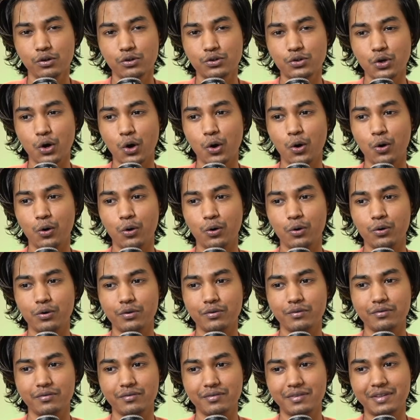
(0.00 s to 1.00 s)
So
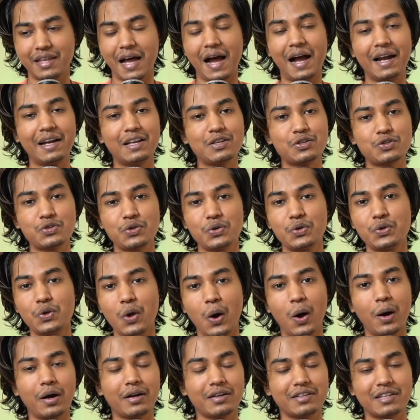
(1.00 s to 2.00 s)
that
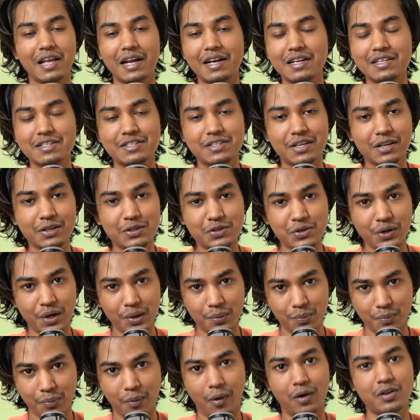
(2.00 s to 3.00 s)
is just
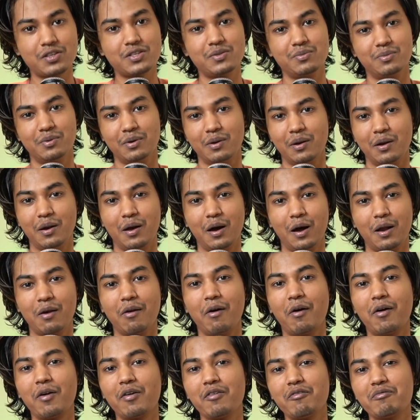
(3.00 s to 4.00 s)
not possible. A
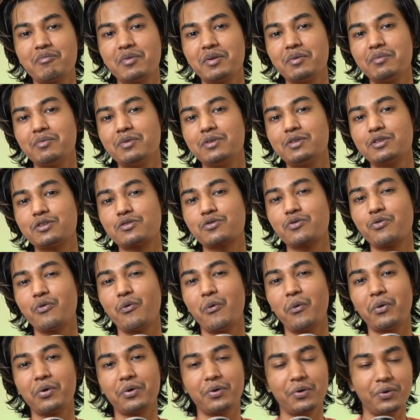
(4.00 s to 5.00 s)
lot of people just
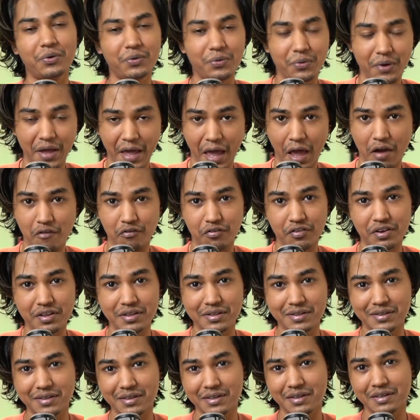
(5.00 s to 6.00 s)
want to do
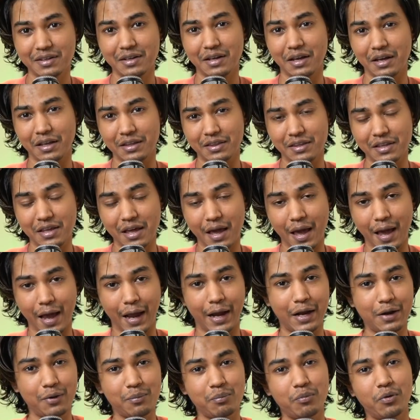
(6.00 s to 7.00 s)
everything in the
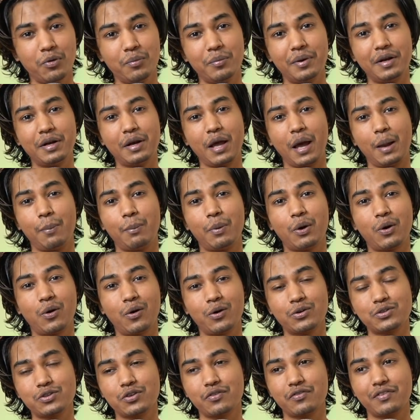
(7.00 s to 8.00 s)
end moment, and
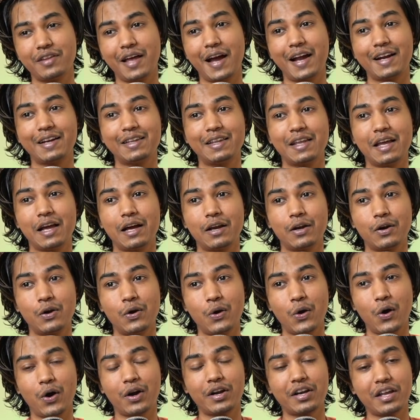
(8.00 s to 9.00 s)
because of that they are
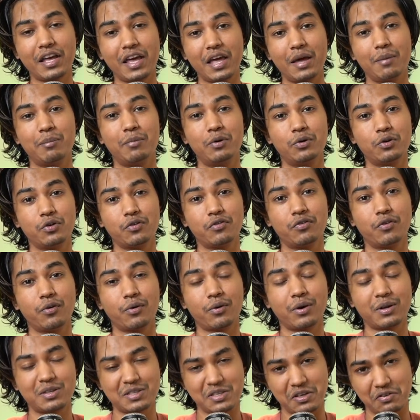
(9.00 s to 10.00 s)
not able to
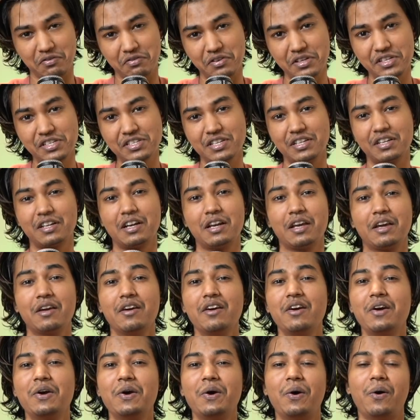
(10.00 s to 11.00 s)
focus sufficiently
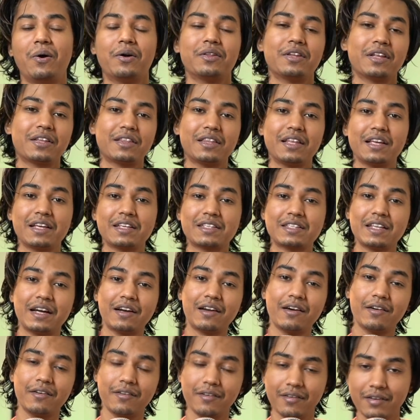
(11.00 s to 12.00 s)
on the things
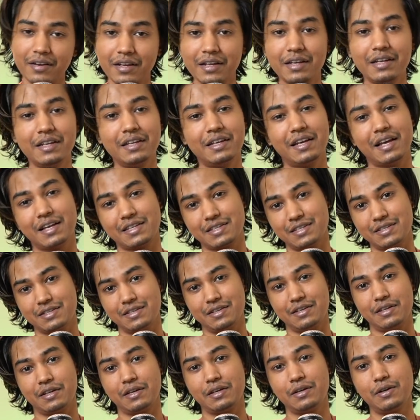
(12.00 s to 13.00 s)
that are really
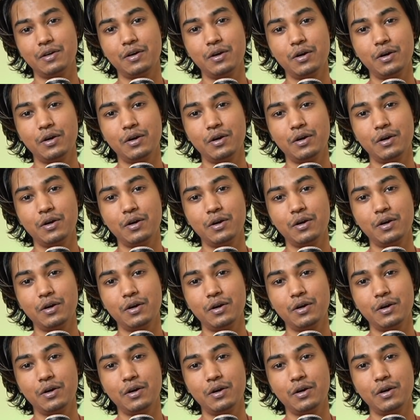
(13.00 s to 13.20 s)
necessary.